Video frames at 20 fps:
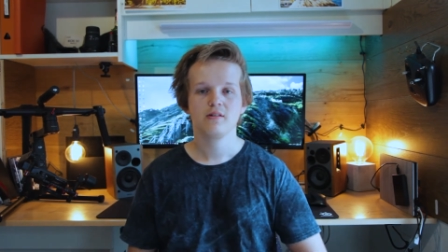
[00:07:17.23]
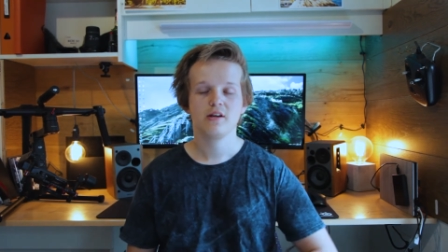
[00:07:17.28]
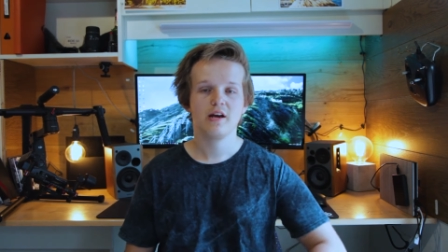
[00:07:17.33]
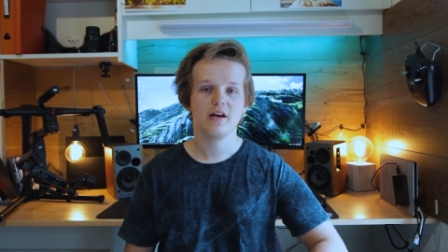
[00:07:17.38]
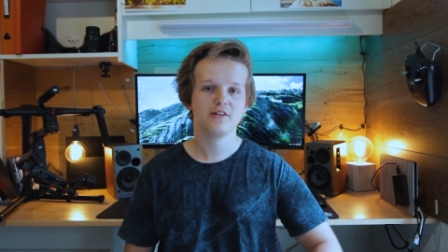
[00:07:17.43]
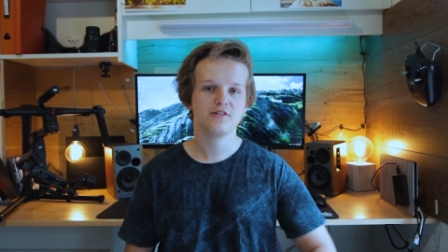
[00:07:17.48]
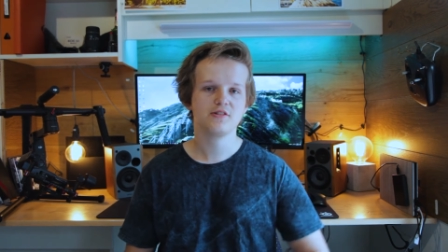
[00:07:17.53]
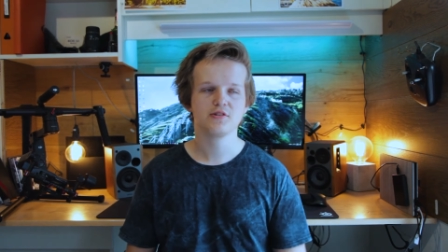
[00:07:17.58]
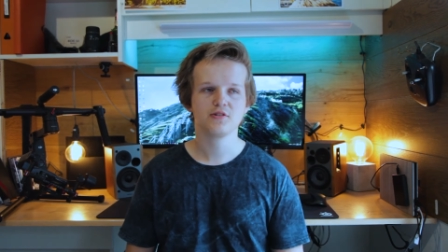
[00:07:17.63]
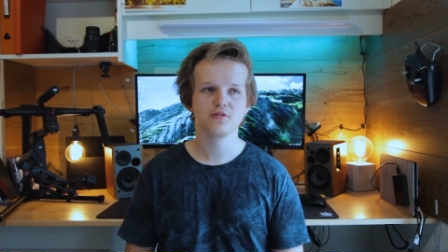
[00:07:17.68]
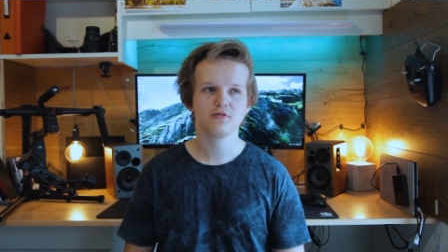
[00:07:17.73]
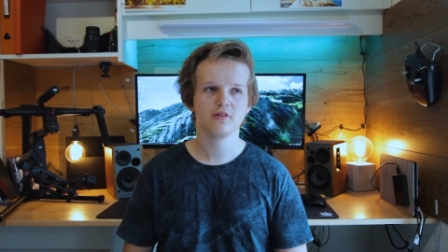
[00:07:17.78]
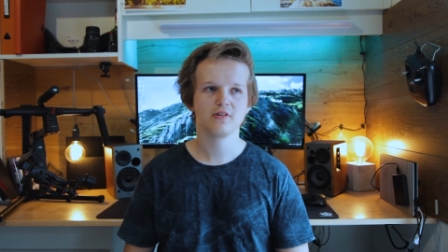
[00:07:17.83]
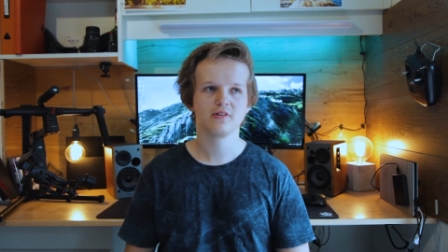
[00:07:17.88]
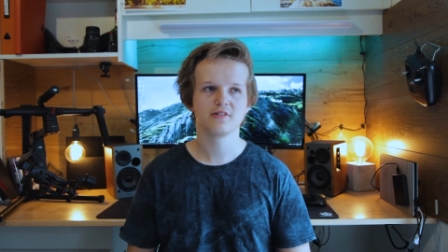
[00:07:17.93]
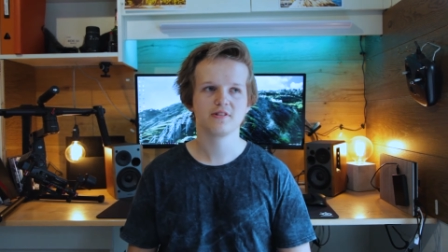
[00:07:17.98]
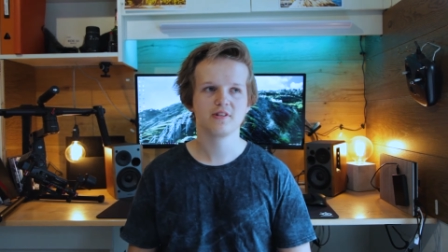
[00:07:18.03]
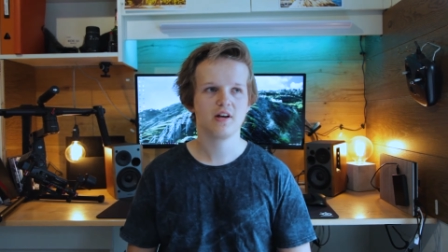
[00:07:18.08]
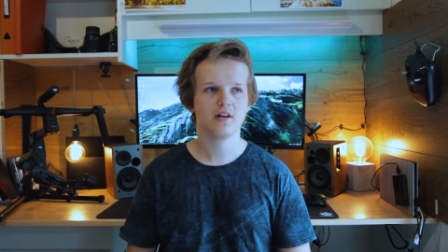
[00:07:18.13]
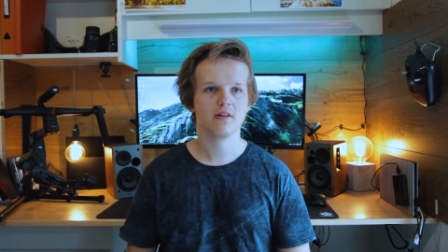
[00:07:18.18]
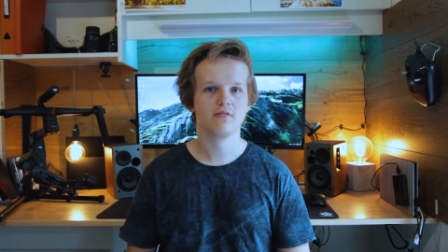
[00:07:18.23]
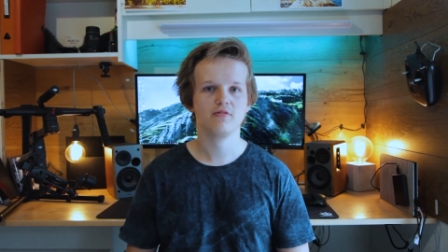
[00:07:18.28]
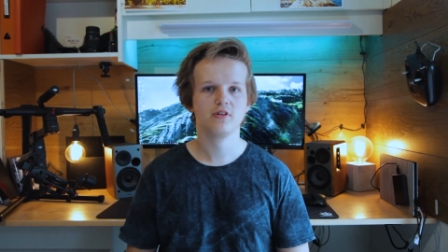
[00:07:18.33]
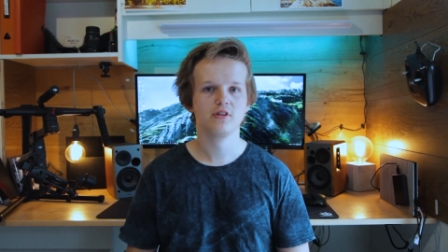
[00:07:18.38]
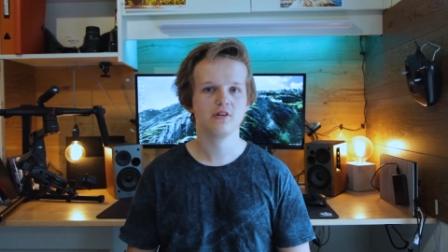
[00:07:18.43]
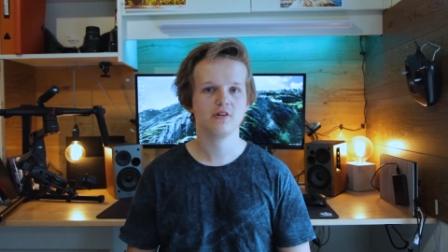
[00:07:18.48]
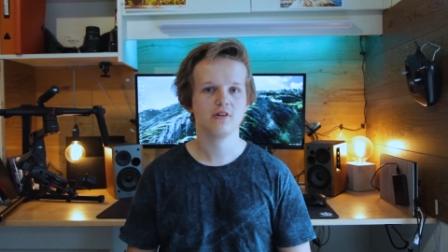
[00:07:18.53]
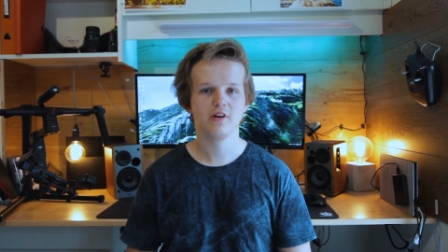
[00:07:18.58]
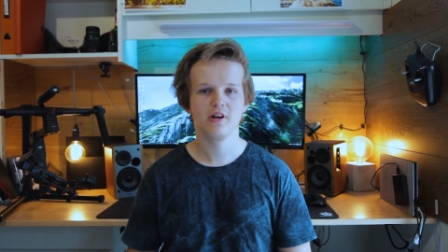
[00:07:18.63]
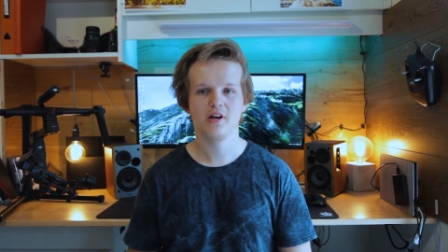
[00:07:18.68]
Now as you saw at the start of the
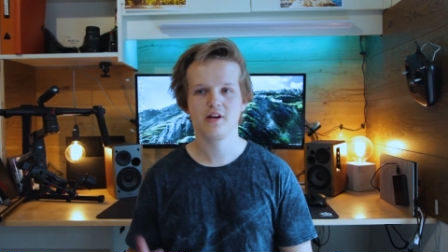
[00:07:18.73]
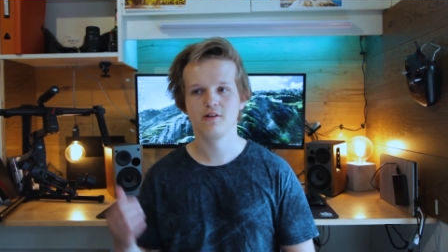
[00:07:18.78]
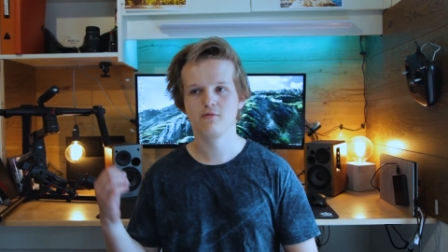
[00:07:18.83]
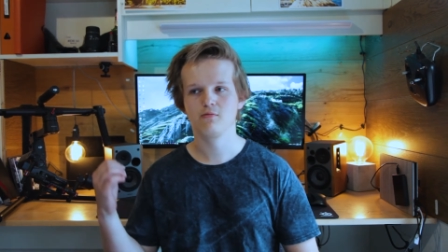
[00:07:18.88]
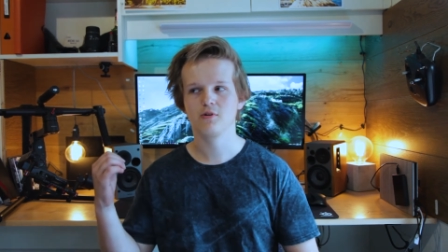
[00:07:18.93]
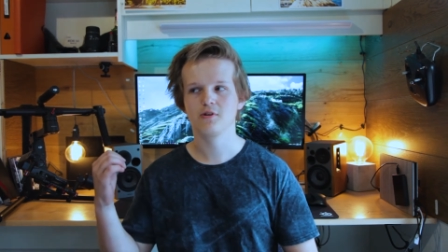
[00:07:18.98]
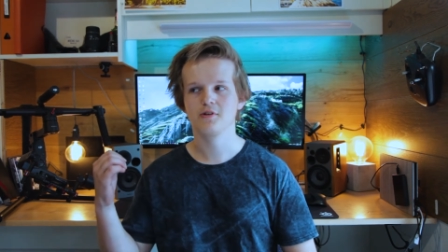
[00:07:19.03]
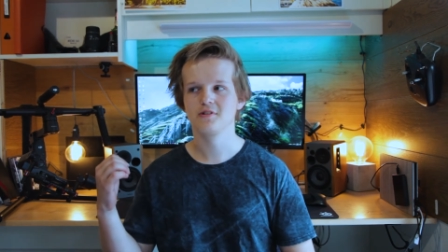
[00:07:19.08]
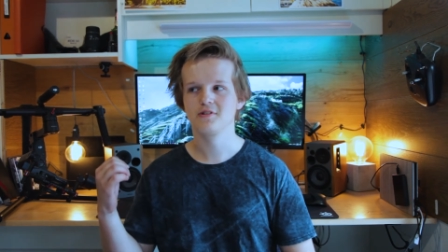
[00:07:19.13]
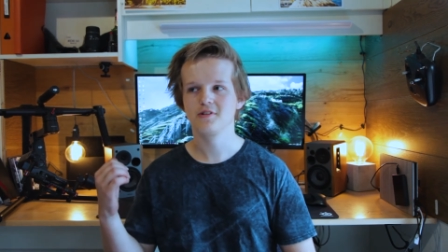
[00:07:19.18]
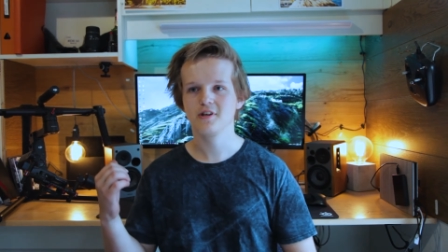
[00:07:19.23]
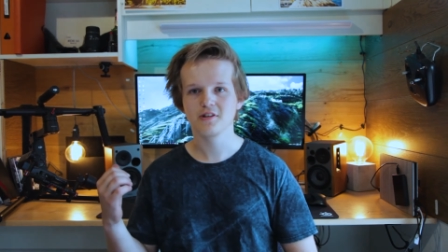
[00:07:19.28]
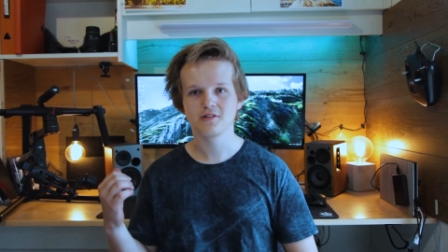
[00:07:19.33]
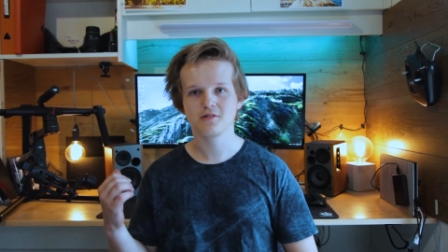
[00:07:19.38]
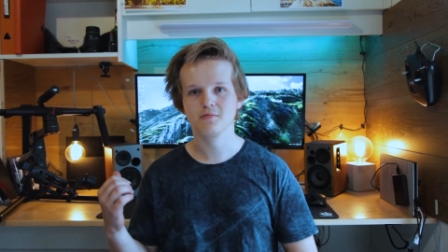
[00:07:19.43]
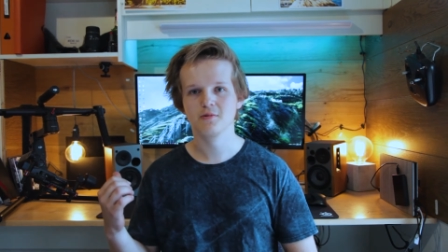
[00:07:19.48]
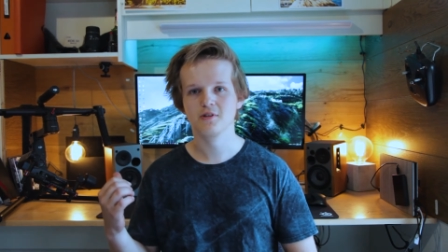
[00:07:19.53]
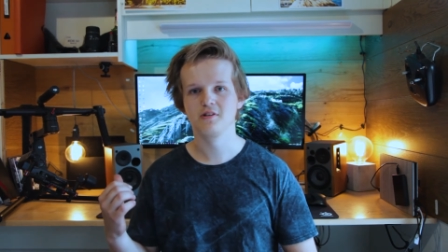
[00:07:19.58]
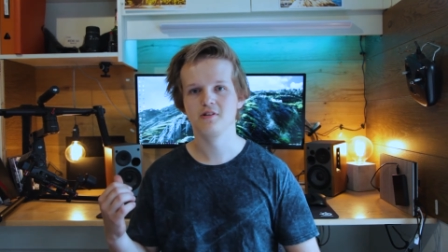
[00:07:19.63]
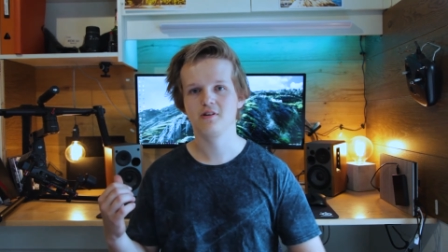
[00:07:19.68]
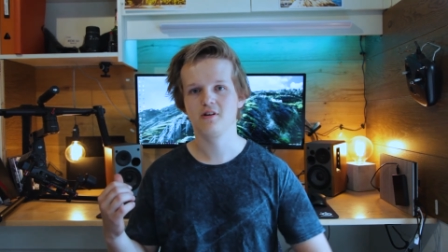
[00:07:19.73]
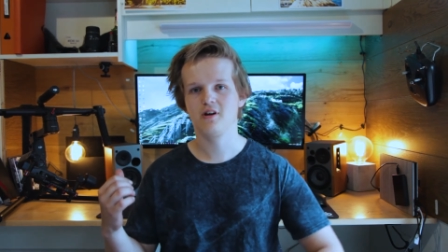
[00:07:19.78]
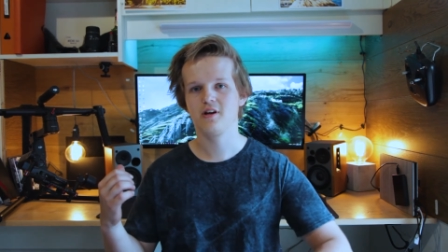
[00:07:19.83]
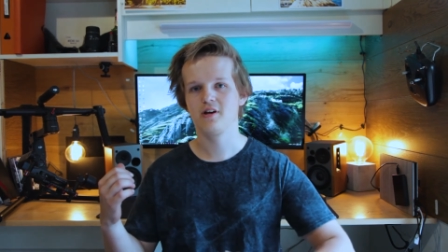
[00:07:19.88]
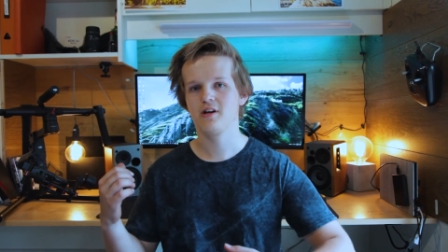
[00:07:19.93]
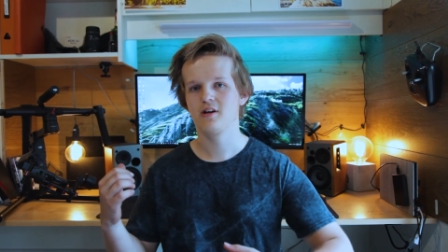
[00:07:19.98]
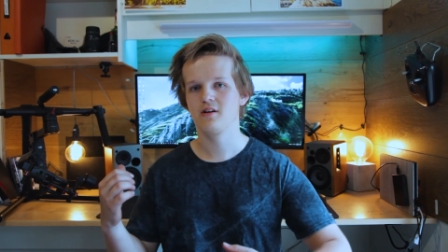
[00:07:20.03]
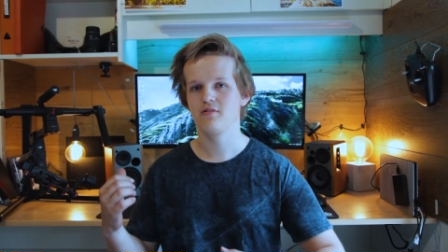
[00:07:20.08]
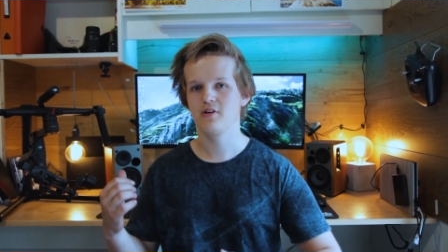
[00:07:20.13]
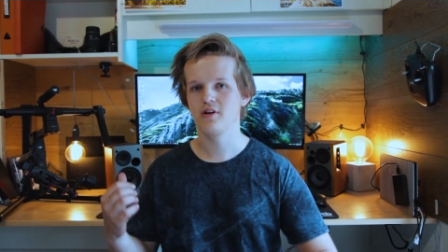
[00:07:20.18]
video and what is next to me, I
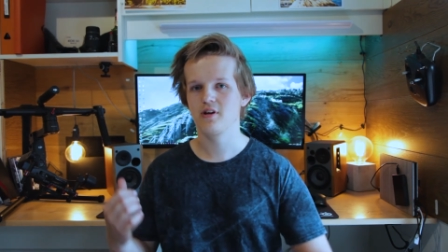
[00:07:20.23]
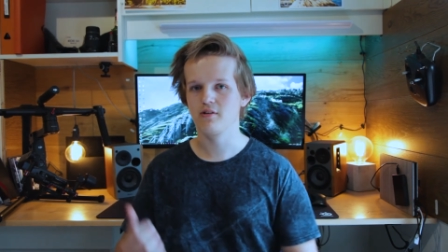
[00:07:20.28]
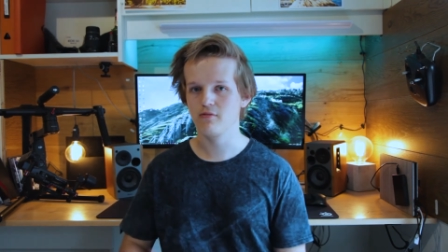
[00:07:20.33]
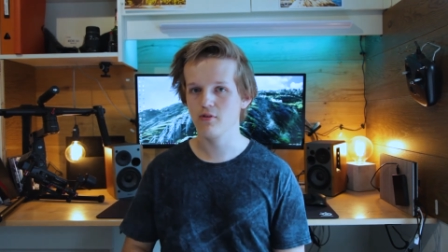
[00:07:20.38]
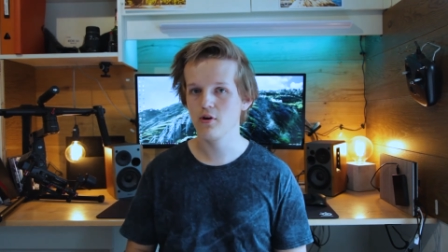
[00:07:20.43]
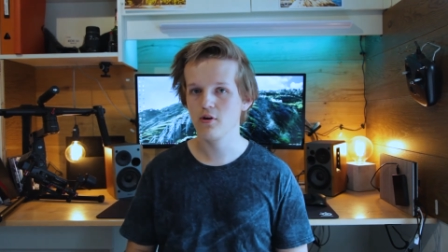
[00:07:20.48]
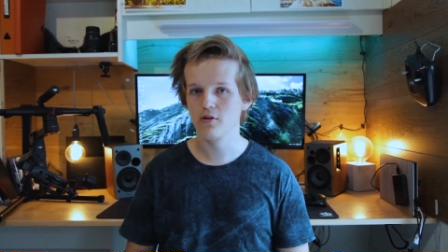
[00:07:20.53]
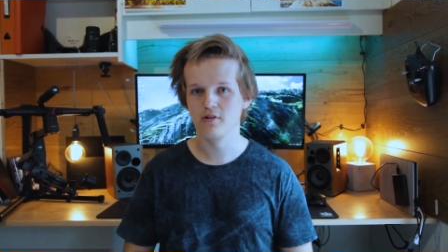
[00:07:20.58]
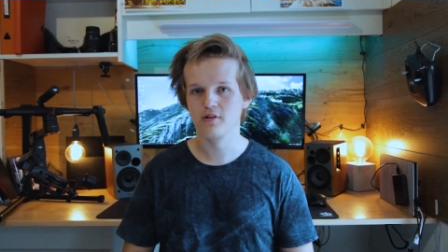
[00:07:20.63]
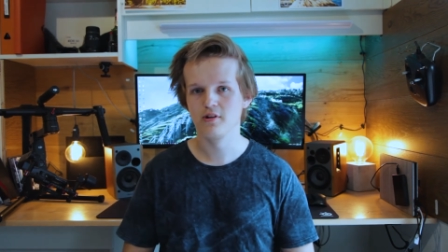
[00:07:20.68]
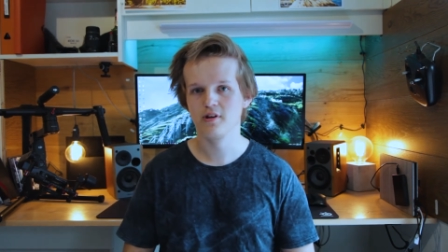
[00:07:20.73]
have a Ronin.